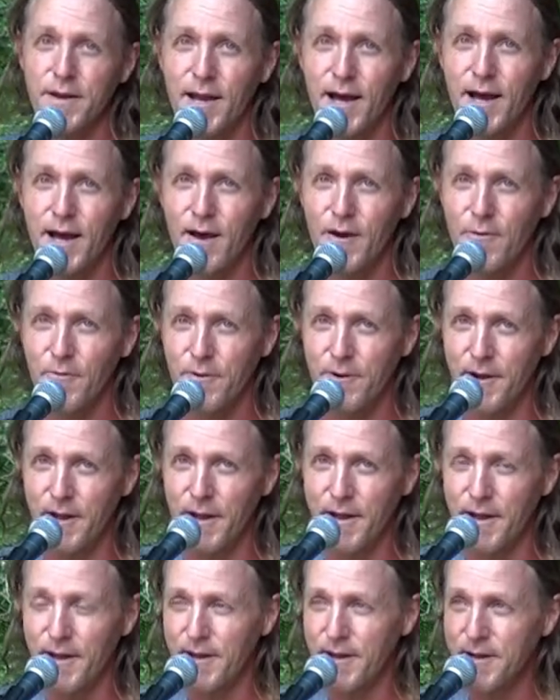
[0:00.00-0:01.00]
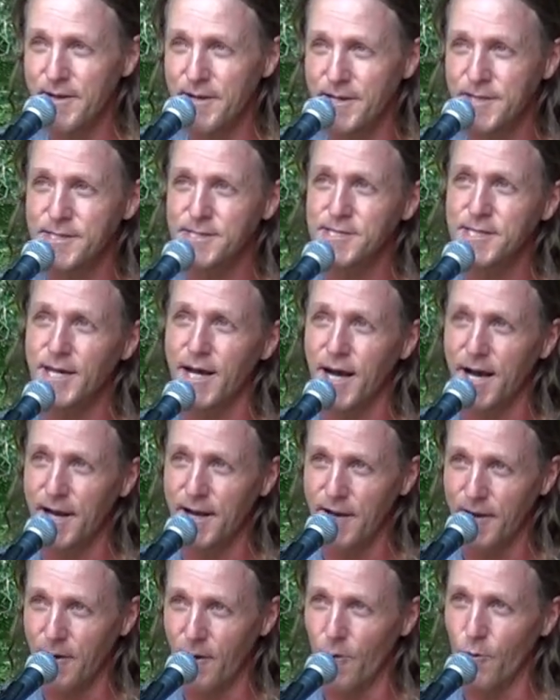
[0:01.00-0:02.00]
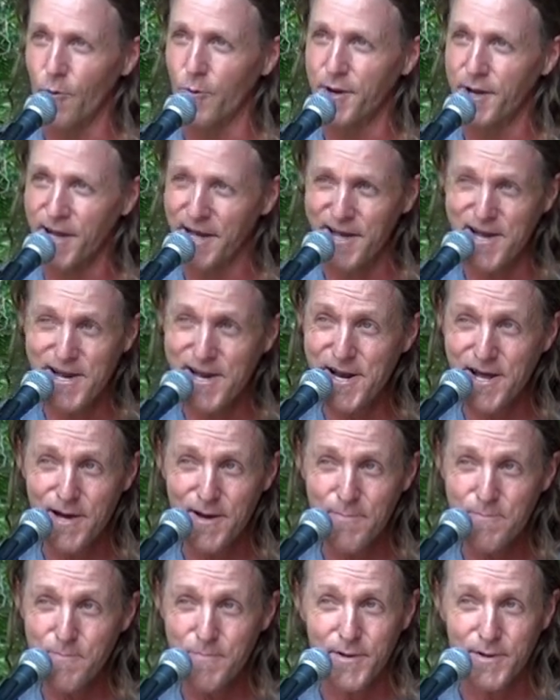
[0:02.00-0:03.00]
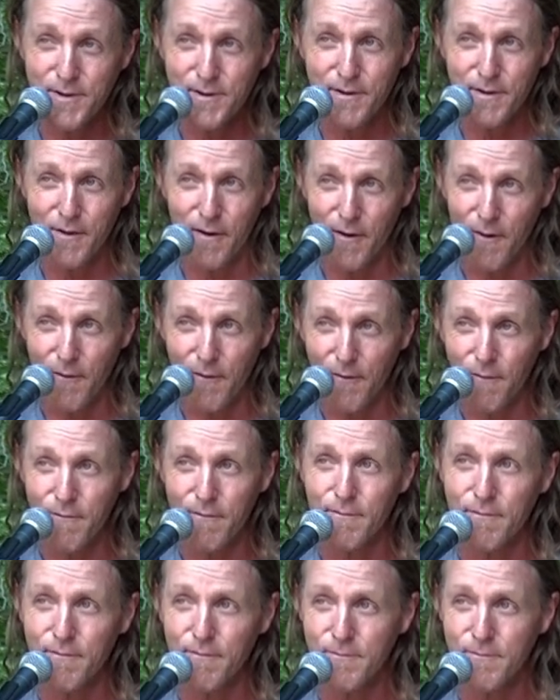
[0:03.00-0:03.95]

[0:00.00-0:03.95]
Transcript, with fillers: now and then he's got no get up and go.